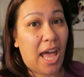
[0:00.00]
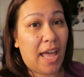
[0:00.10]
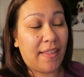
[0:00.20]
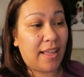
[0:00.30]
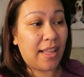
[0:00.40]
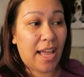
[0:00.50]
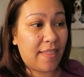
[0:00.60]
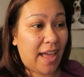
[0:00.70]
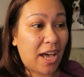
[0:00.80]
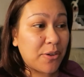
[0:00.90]

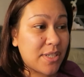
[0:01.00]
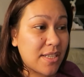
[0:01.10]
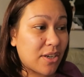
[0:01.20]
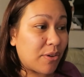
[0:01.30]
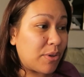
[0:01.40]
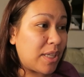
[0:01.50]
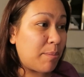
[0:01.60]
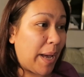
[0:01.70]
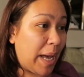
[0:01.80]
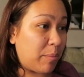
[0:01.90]
And the houses are really
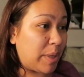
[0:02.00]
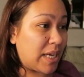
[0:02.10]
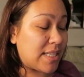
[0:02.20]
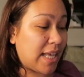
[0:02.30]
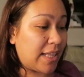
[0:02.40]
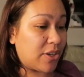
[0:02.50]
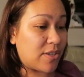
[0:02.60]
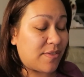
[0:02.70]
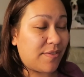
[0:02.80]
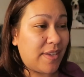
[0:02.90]
bad because like
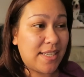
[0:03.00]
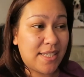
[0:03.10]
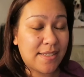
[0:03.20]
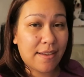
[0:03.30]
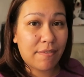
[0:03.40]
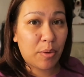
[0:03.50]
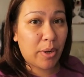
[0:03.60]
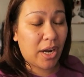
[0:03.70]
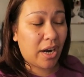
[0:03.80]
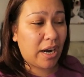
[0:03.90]
there's feces
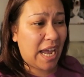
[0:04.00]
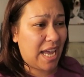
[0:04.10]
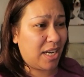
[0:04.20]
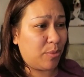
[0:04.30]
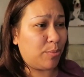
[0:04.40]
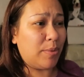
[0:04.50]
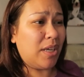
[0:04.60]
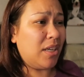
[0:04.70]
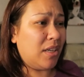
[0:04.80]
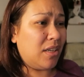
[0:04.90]
everywhere and
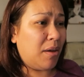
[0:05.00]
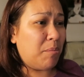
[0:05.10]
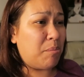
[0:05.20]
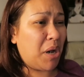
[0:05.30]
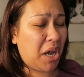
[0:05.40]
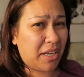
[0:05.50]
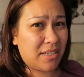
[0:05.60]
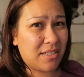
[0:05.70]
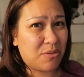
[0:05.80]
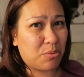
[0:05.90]

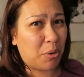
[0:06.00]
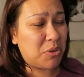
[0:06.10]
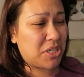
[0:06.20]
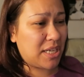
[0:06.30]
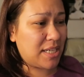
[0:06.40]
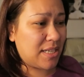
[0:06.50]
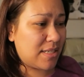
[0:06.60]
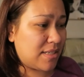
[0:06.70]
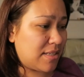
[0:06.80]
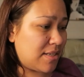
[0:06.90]
bugs,
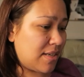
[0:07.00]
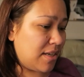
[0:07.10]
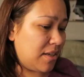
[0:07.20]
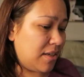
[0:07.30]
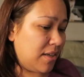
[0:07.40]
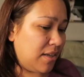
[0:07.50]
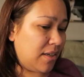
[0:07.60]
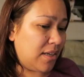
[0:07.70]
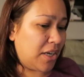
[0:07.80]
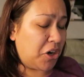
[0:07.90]
roaches,
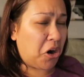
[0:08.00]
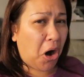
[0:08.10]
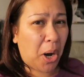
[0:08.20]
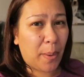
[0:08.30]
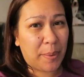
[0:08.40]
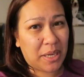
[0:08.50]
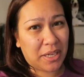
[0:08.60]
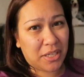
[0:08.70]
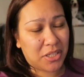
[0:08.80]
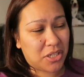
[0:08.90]

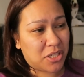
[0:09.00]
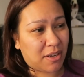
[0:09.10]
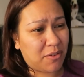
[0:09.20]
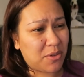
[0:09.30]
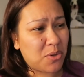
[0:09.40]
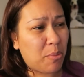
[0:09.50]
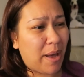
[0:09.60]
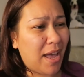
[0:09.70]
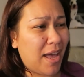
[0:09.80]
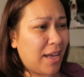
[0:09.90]
garbage. I feel so
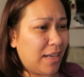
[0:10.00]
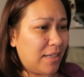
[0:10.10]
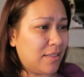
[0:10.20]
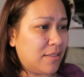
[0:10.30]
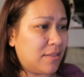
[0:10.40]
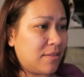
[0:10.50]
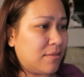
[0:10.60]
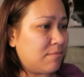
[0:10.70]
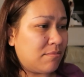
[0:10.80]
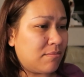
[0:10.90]
bad.
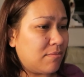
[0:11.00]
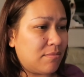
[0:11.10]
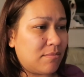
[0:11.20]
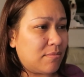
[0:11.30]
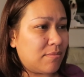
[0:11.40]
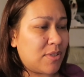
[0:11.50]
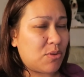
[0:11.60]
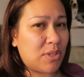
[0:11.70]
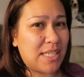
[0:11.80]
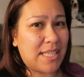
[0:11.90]

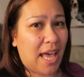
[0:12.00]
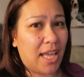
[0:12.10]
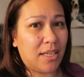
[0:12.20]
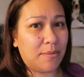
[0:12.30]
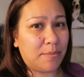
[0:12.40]
It's really sad.